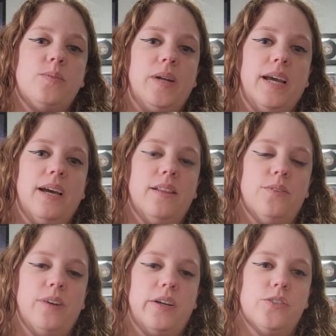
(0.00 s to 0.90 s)
one I got at the
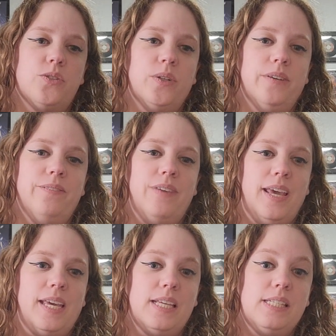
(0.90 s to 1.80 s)
record store in
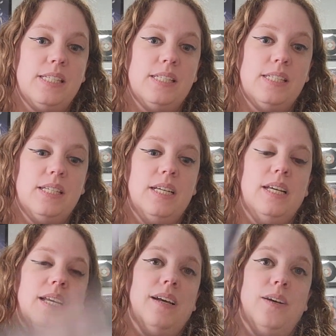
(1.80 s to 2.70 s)
Vegas,
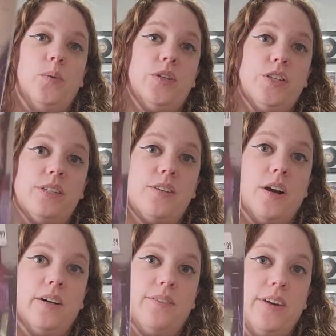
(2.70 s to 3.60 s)
which is
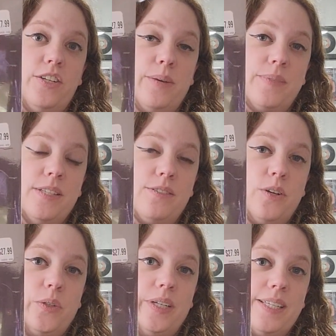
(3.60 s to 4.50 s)
Carly Rae Jepsen's
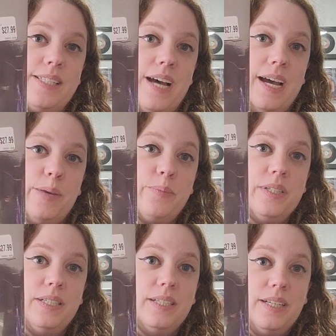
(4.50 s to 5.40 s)
Loneliest Time.
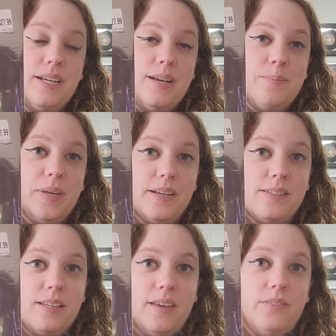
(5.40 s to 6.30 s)
Because
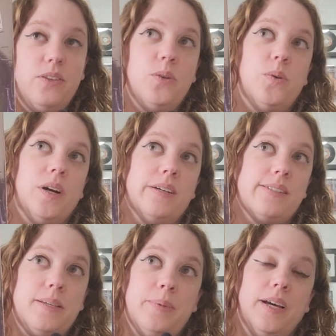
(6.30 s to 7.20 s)
if you are
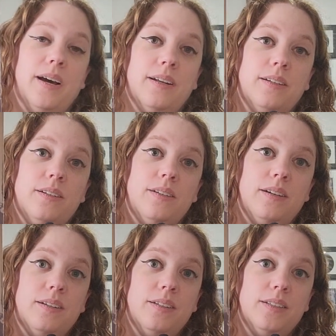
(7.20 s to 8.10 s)
sleeping on
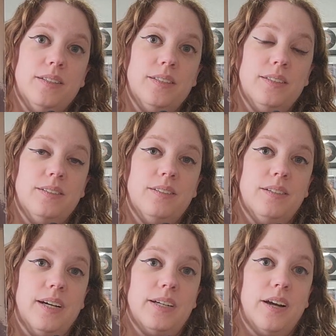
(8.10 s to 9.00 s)

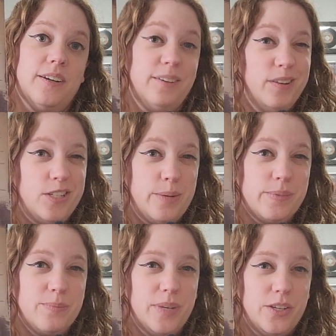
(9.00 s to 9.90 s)
Carly Rae
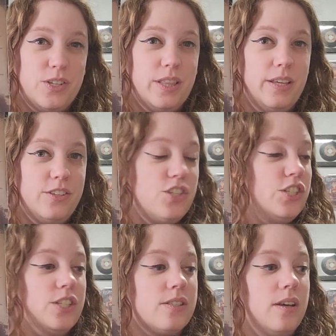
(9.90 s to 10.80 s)
Jepsen because you think she's
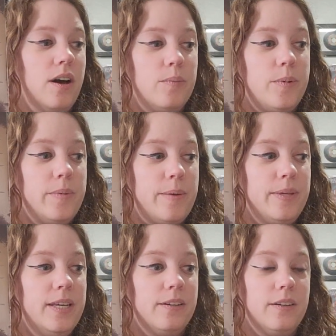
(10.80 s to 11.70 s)
just the call me
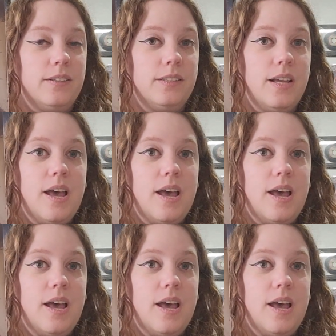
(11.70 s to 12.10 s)
maybe girl,